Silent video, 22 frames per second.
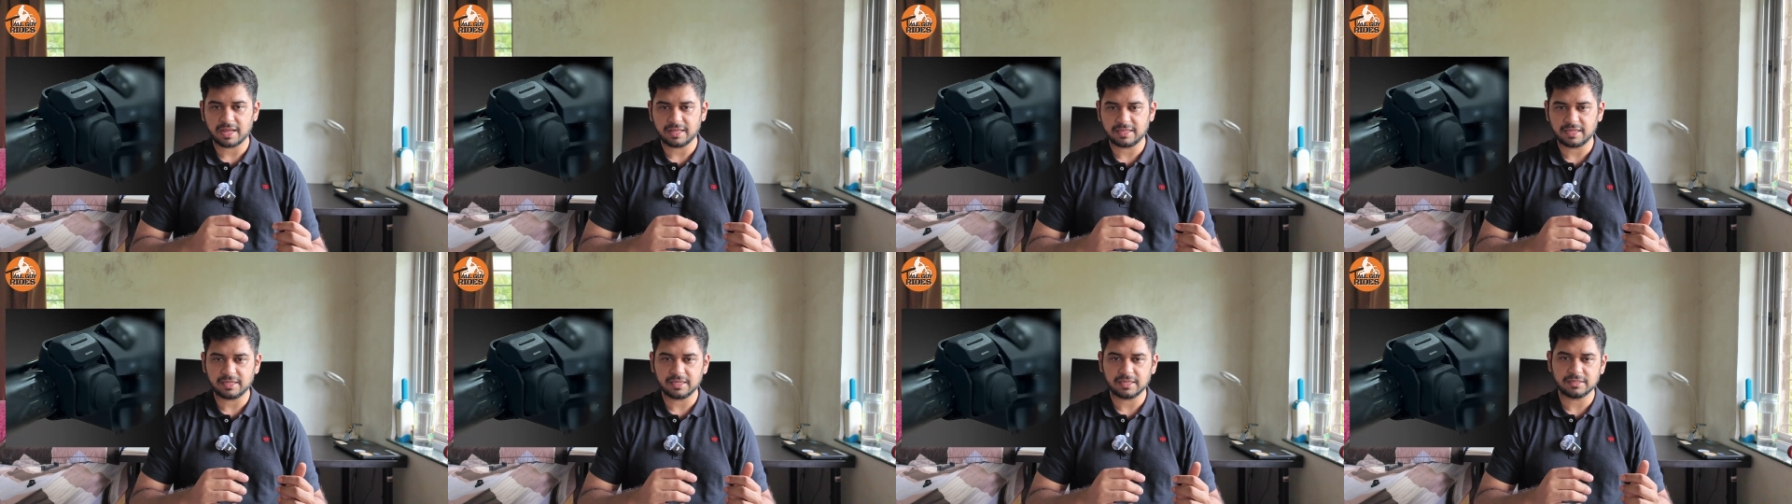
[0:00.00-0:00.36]

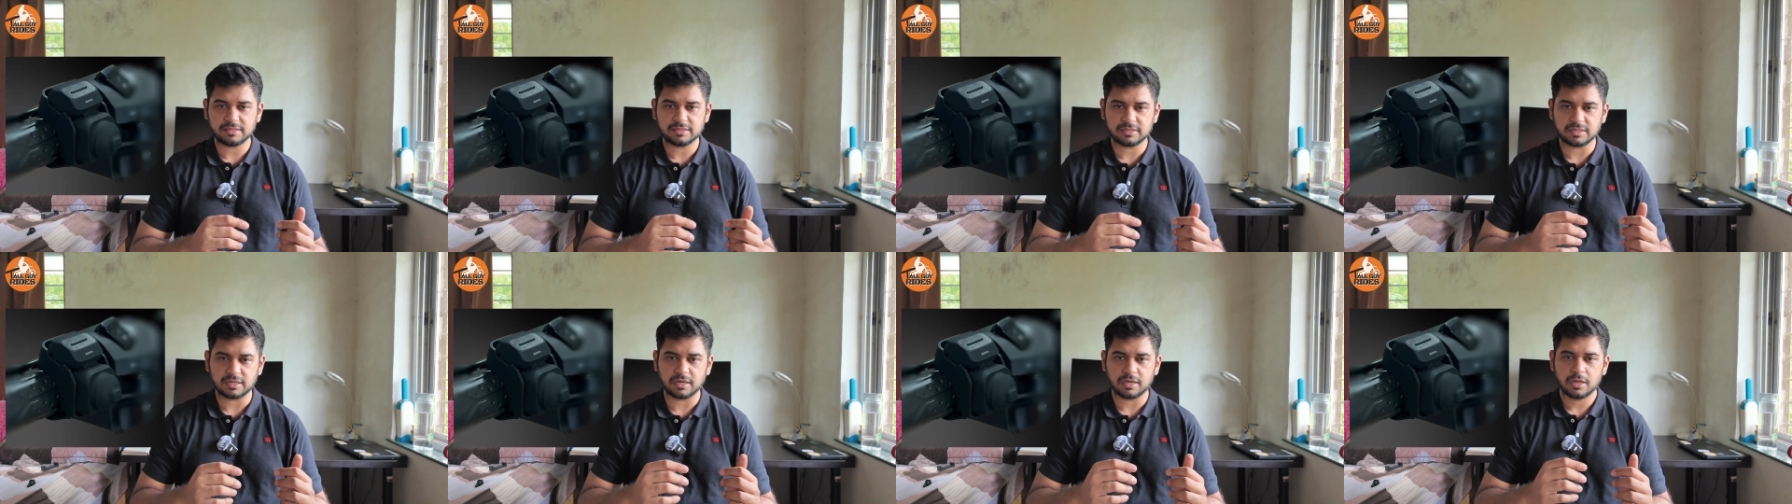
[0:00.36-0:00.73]
I think
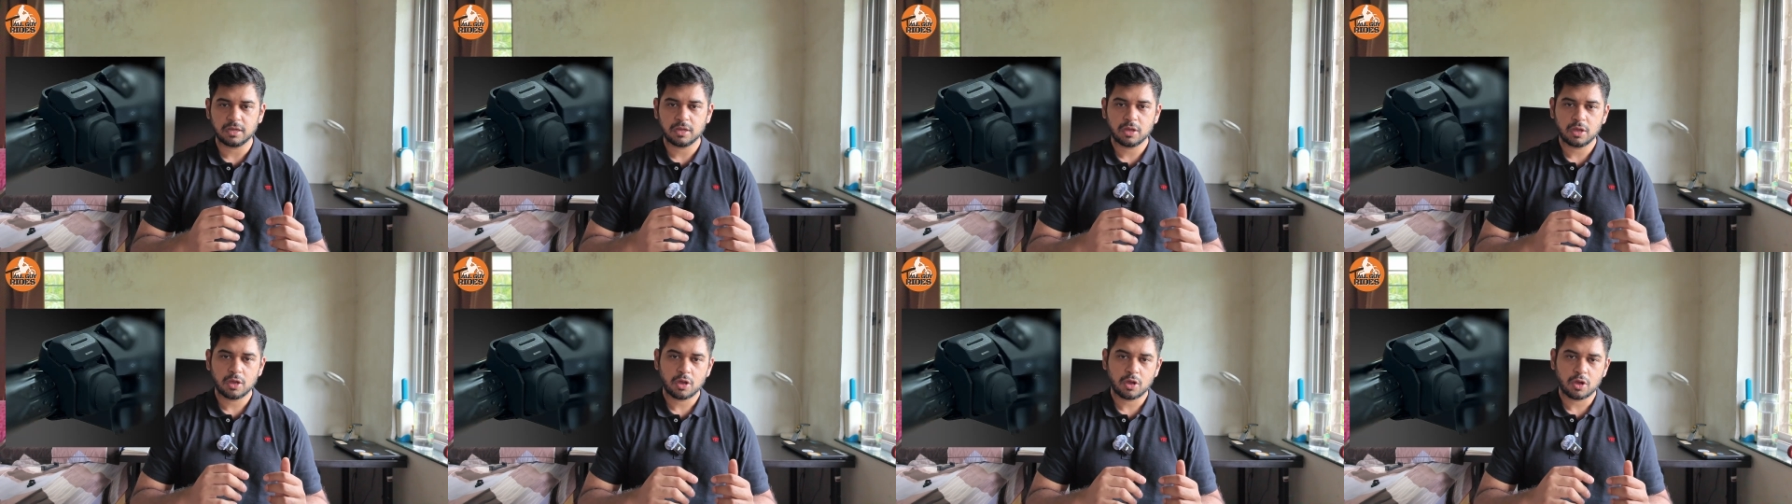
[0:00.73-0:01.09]
it's a
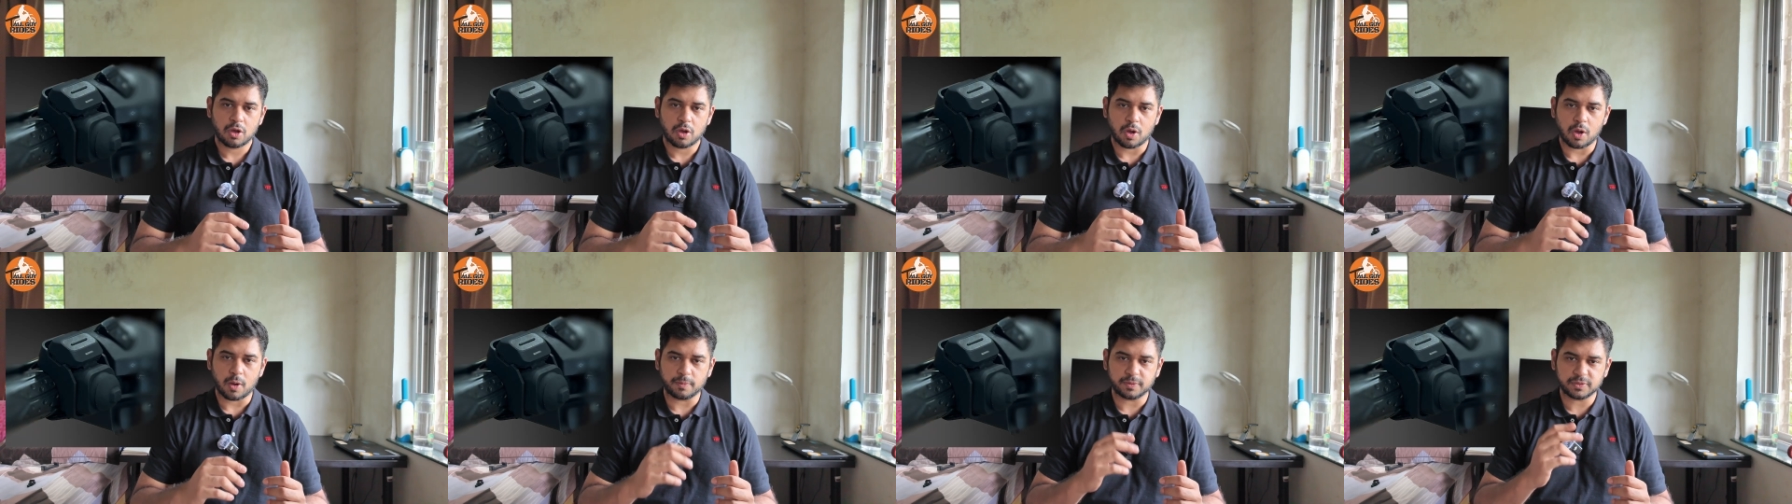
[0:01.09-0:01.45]

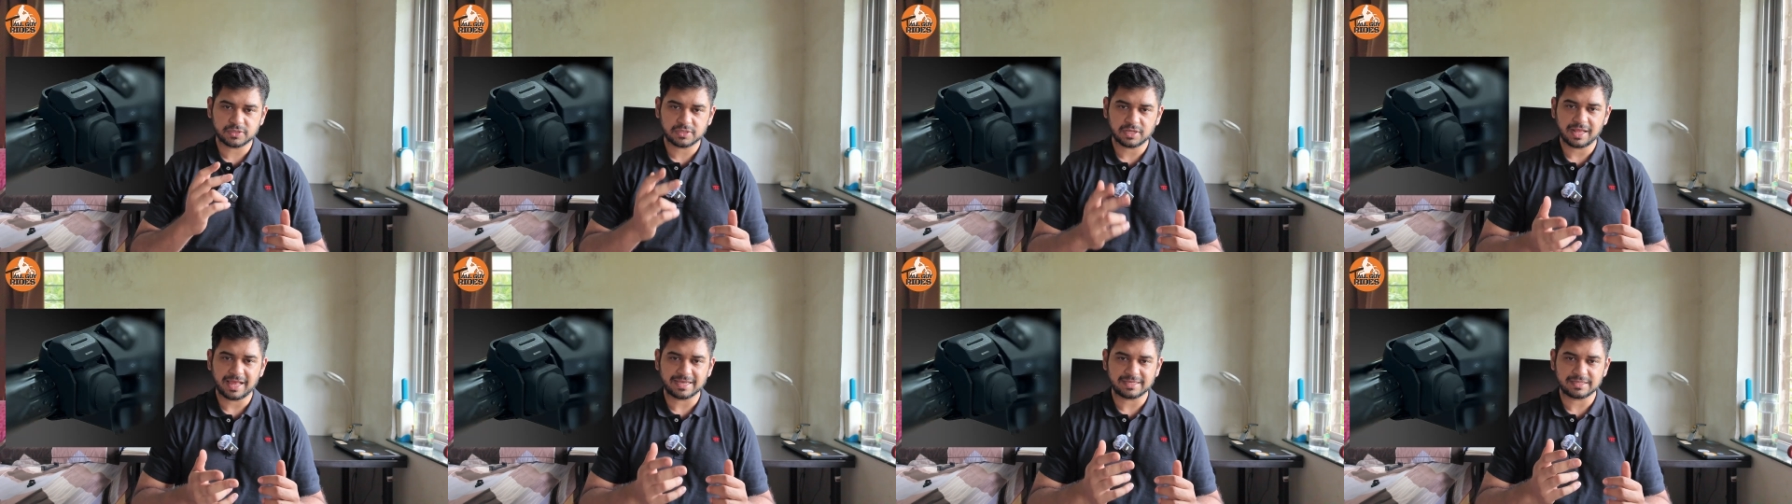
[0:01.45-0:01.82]

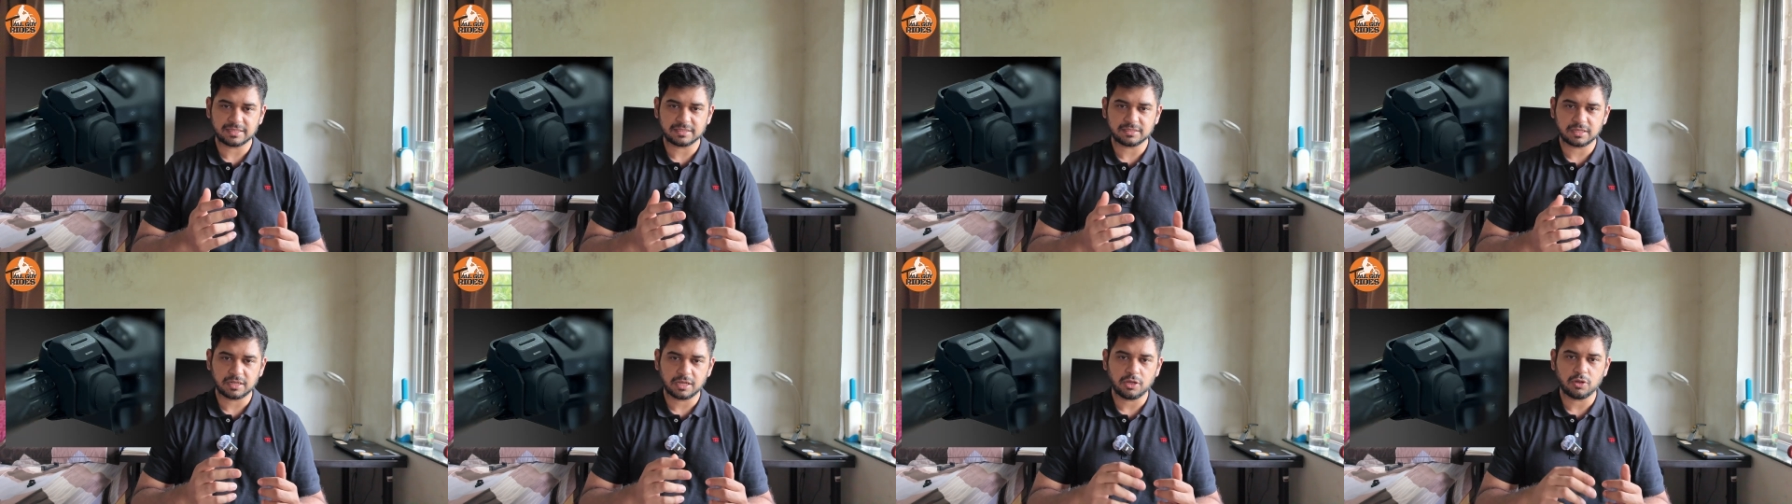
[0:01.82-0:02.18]
optional
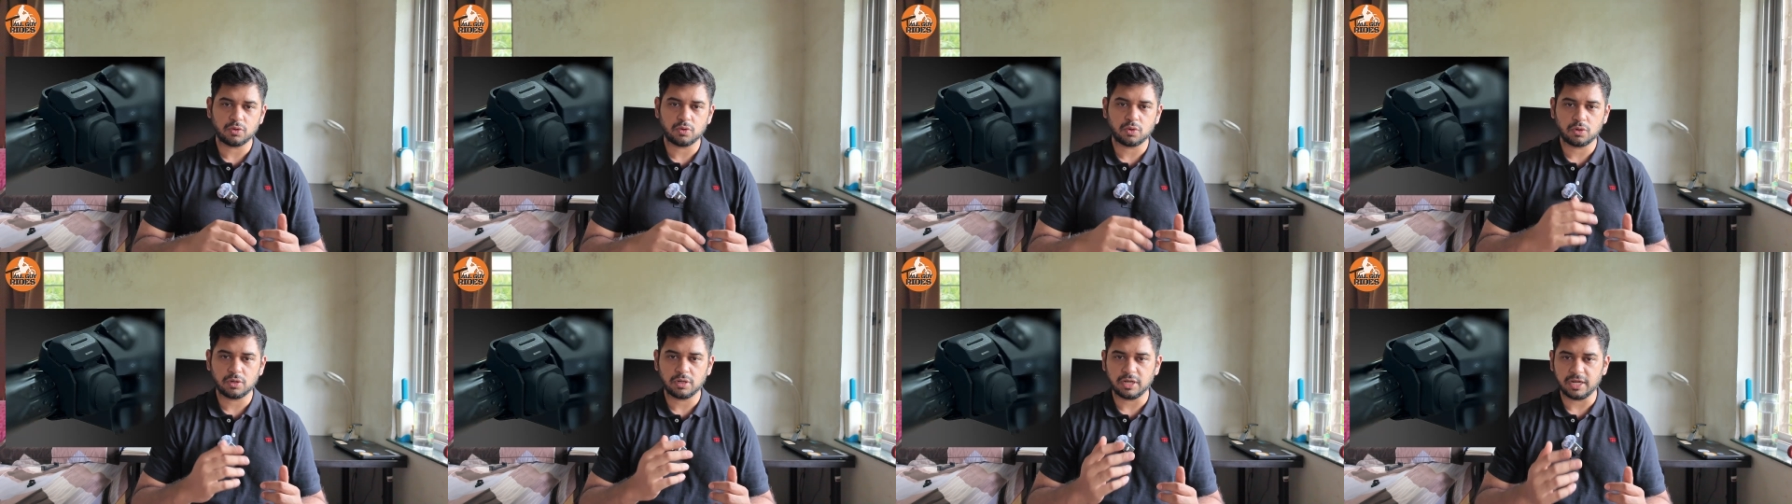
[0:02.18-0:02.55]
accessory.
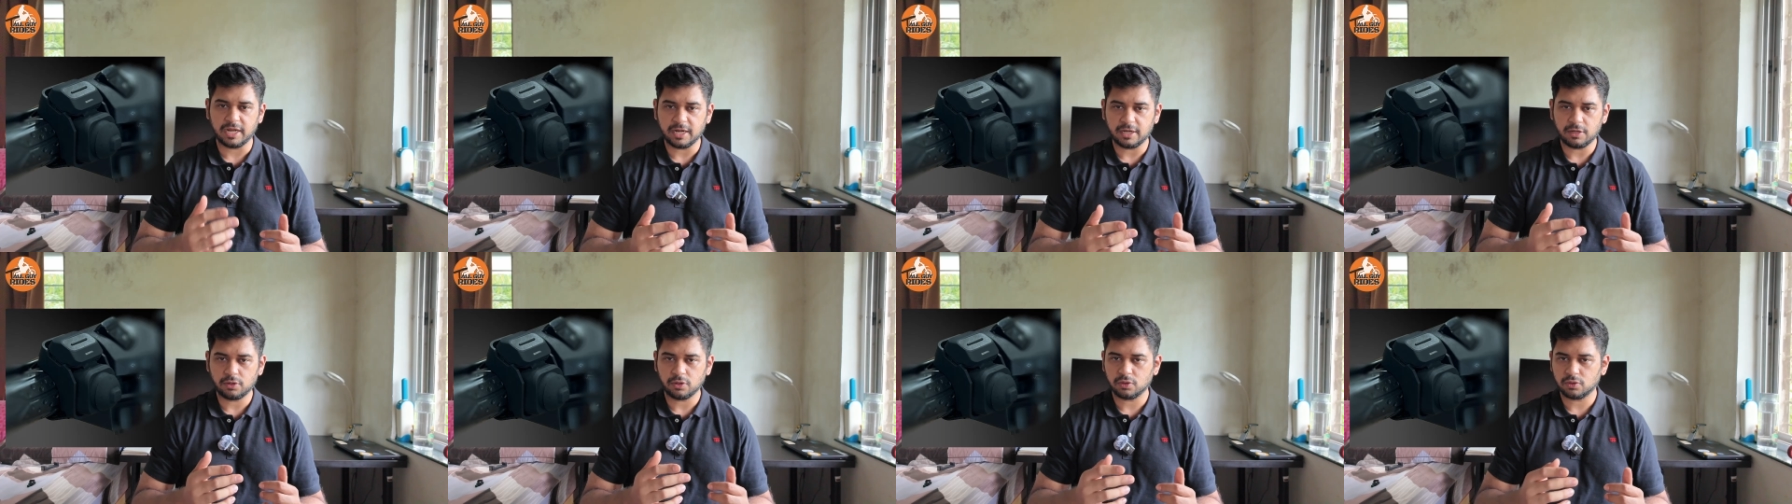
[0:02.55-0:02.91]
You don't
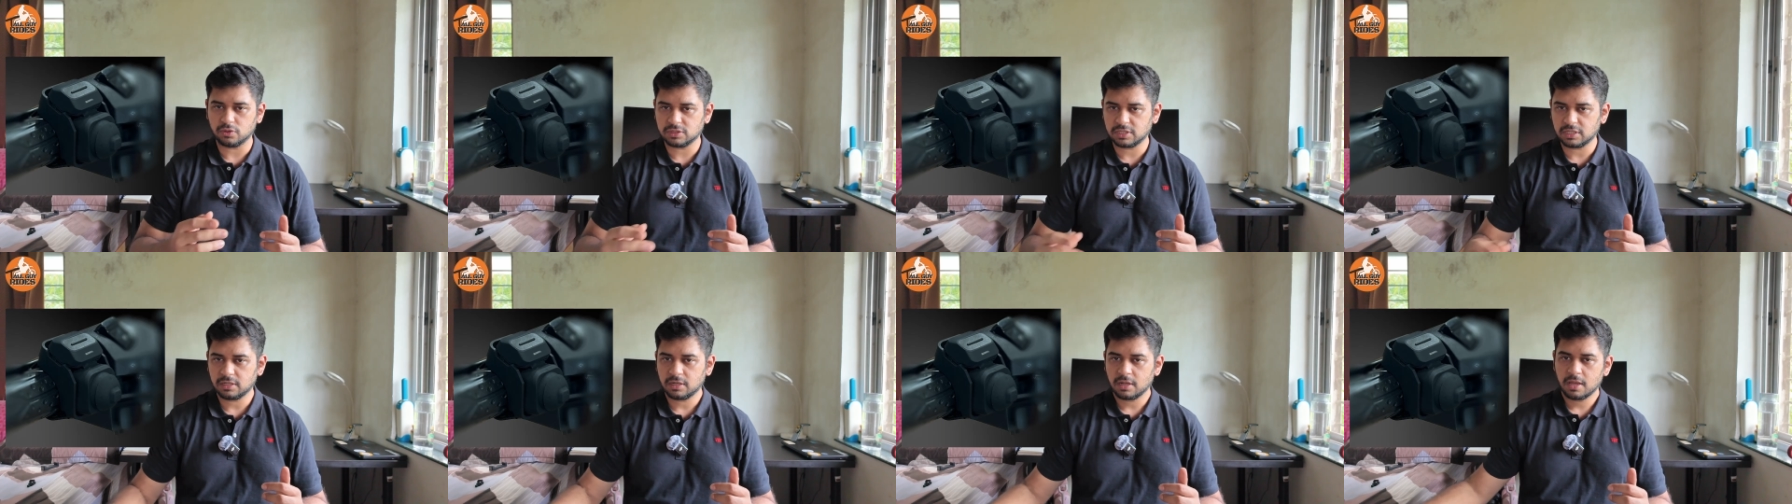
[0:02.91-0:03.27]
need to
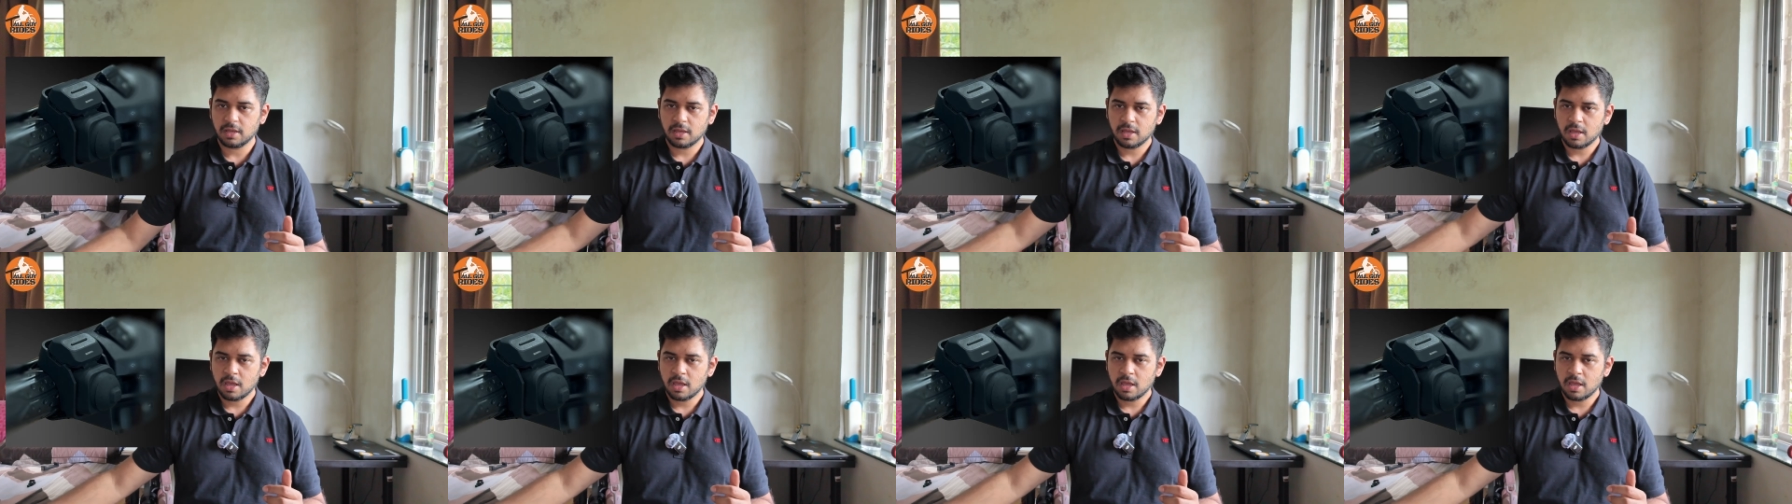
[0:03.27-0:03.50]
use it.